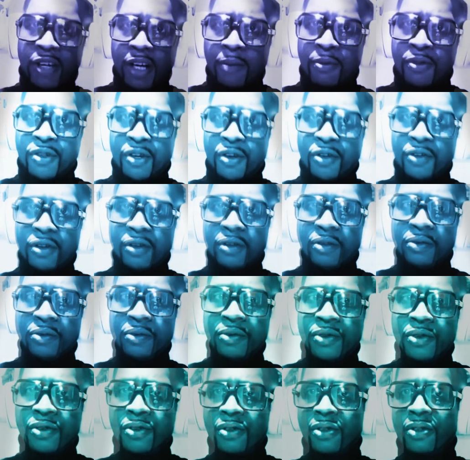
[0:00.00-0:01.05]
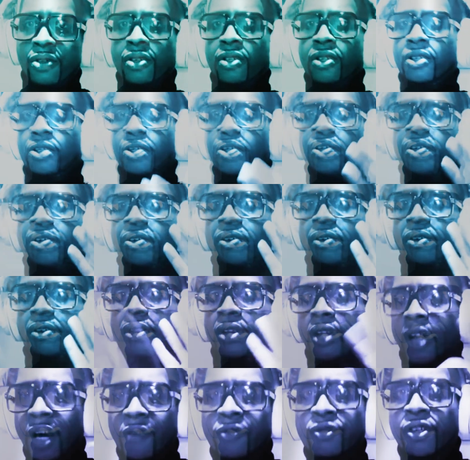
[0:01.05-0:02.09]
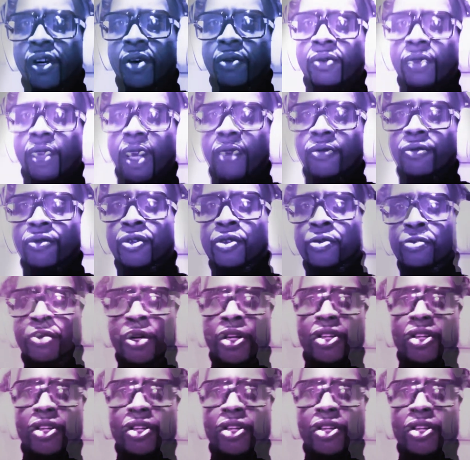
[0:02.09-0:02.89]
Turn It Loose, Love Don't Love You, but